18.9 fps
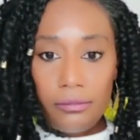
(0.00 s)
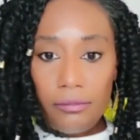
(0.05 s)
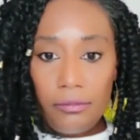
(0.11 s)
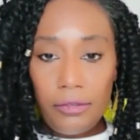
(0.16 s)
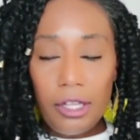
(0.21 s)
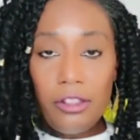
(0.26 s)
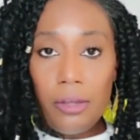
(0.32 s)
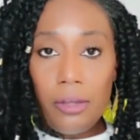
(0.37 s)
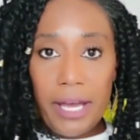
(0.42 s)

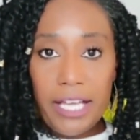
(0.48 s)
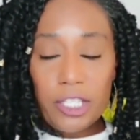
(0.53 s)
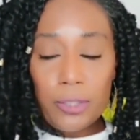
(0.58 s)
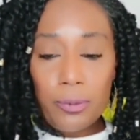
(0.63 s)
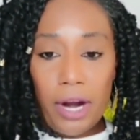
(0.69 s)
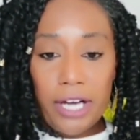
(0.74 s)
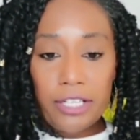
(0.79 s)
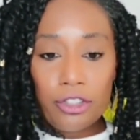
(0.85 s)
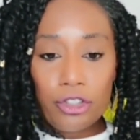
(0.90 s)
the
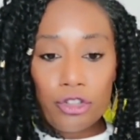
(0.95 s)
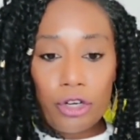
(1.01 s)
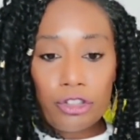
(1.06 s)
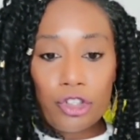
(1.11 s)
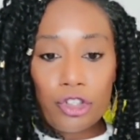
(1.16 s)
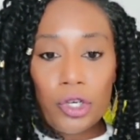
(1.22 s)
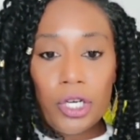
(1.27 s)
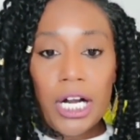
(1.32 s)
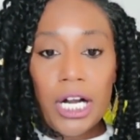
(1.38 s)
best pricing
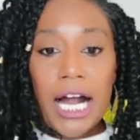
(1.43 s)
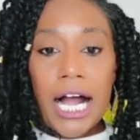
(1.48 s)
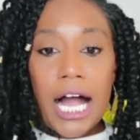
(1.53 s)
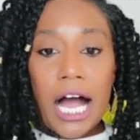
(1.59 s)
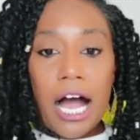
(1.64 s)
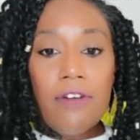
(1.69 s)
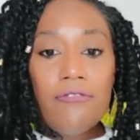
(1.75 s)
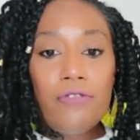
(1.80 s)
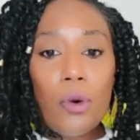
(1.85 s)
structure.
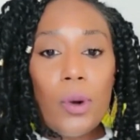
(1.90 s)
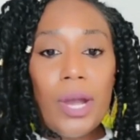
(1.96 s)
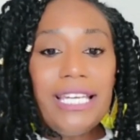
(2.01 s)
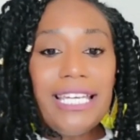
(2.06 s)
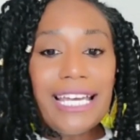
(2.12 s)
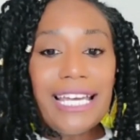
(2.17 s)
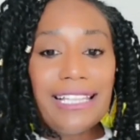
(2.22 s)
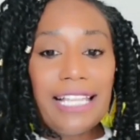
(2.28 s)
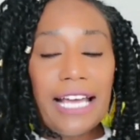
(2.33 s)
Avoid
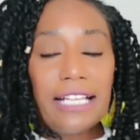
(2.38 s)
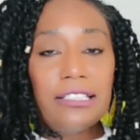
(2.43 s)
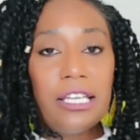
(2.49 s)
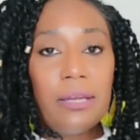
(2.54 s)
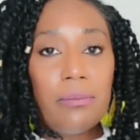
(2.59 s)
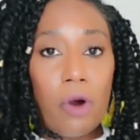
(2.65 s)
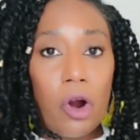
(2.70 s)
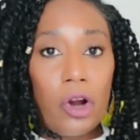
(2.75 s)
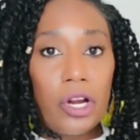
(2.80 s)

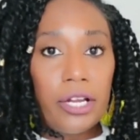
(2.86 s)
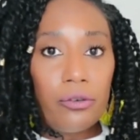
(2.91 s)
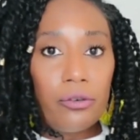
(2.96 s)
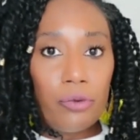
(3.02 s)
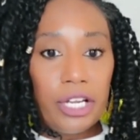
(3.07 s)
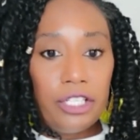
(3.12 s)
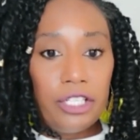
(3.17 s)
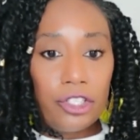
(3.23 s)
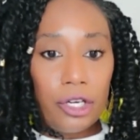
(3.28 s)
neglecting market
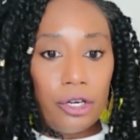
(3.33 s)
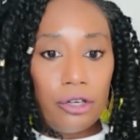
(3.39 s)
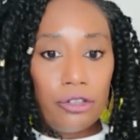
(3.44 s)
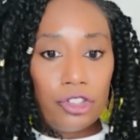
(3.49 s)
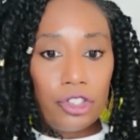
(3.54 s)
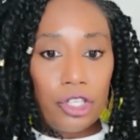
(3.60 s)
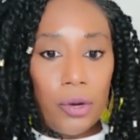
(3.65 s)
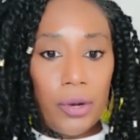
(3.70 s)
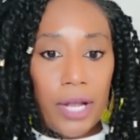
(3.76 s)

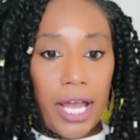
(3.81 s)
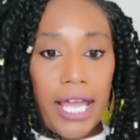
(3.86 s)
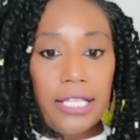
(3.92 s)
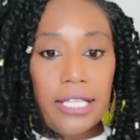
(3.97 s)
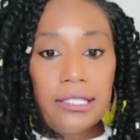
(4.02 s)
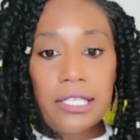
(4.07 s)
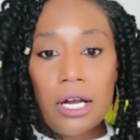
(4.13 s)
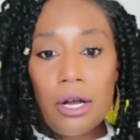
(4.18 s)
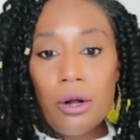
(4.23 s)
research. Okay.
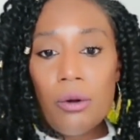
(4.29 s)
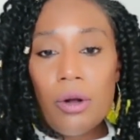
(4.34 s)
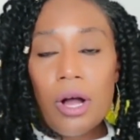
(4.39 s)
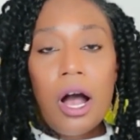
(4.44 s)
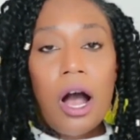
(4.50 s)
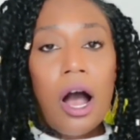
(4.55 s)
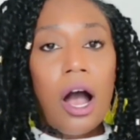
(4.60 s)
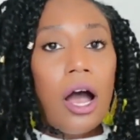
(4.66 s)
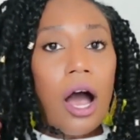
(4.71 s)
So
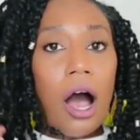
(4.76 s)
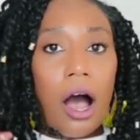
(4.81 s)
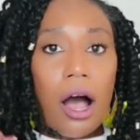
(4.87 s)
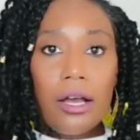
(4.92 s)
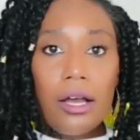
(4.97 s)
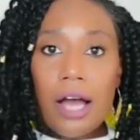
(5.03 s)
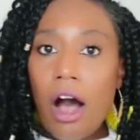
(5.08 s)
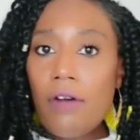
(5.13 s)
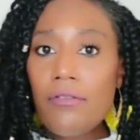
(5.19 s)

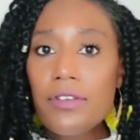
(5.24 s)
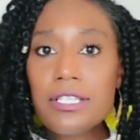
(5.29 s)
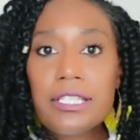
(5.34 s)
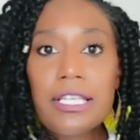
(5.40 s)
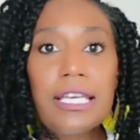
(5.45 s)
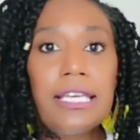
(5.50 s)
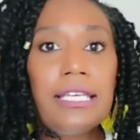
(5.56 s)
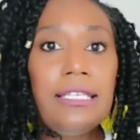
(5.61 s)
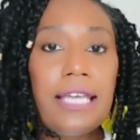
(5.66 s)

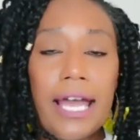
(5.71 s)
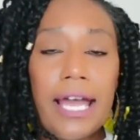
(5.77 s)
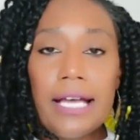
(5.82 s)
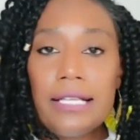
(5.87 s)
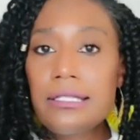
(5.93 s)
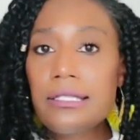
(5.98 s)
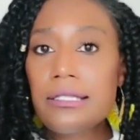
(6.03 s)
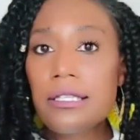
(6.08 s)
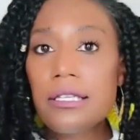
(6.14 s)
obviously,
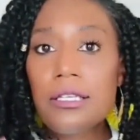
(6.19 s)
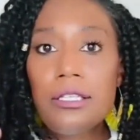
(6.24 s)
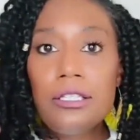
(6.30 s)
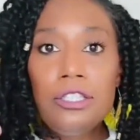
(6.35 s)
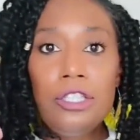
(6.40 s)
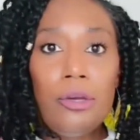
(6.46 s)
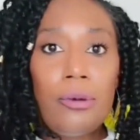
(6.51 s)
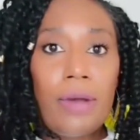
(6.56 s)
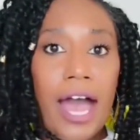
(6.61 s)
yes,
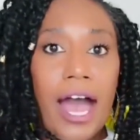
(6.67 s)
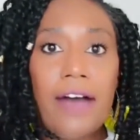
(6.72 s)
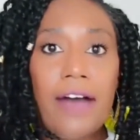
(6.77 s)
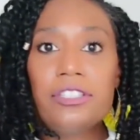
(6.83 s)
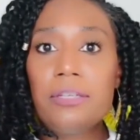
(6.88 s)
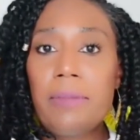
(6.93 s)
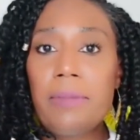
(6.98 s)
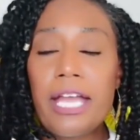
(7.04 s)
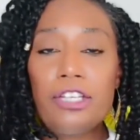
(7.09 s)
you have
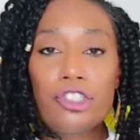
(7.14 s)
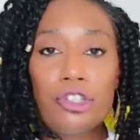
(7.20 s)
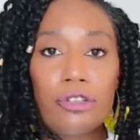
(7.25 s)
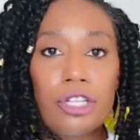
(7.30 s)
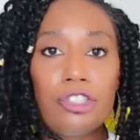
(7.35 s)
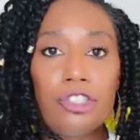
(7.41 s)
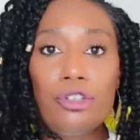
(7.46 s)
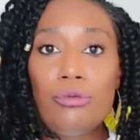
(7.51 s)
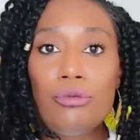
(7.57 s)
to make sure
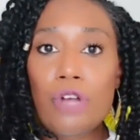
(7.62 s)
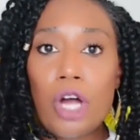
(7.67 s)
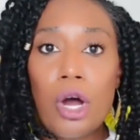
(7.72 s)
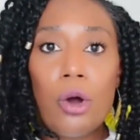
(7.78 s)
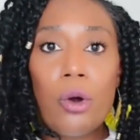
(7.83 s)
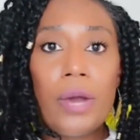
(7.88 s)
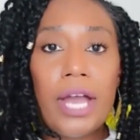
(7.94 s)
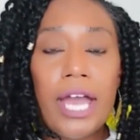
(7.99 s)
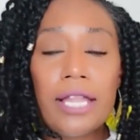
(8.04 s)
that you
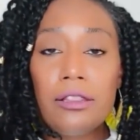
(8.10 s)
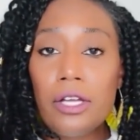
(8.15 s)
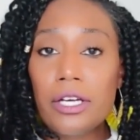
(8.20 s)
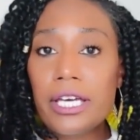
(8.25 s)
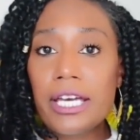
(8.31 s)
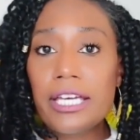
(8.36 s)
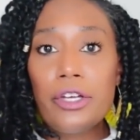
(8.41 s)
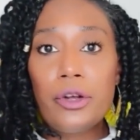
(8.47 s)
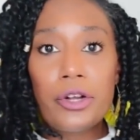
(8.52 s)
go and look
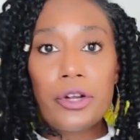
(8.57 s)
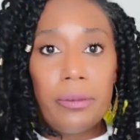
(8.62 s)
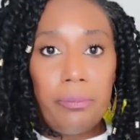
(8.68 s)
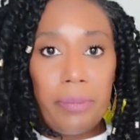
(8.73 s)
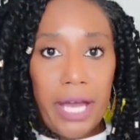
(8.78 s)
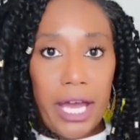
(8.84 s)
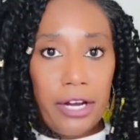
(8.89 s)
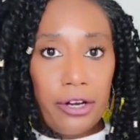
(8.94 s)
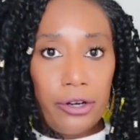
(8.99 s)
at your
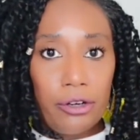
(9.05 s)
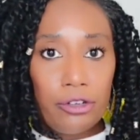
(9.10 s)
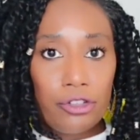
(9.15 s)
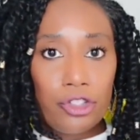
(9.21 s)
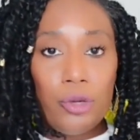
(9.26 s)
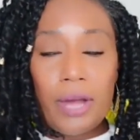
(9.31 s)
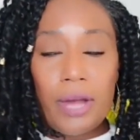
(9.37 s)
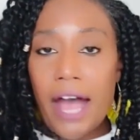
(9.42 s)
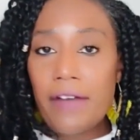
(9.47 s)
competitors.
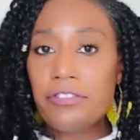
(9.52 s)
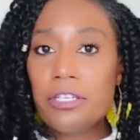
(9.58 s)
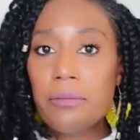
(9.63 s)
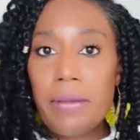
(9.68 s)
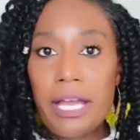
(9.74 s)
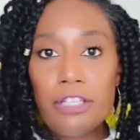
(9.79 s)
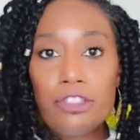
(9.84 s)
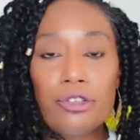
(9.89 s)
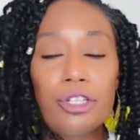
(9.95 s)
You have to
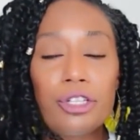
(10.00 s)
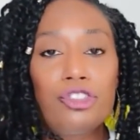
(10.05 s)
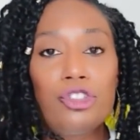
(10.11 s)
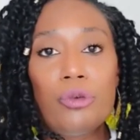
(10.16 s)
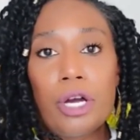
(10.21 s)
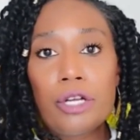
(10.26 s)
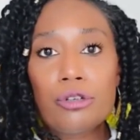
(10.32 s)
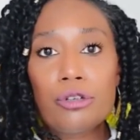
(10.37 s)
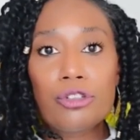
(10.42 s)
make sure that
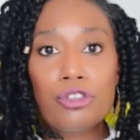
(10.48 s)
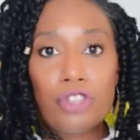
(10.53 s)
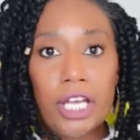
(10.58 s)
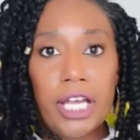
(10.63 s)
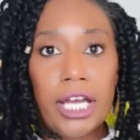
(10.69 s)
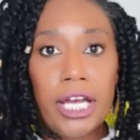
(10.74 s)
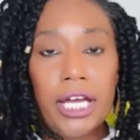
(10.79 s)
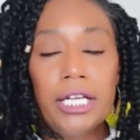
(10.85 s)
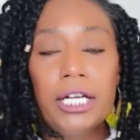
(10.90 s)
you
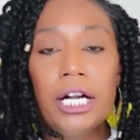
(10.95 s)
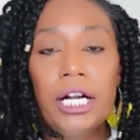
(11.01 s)
understand.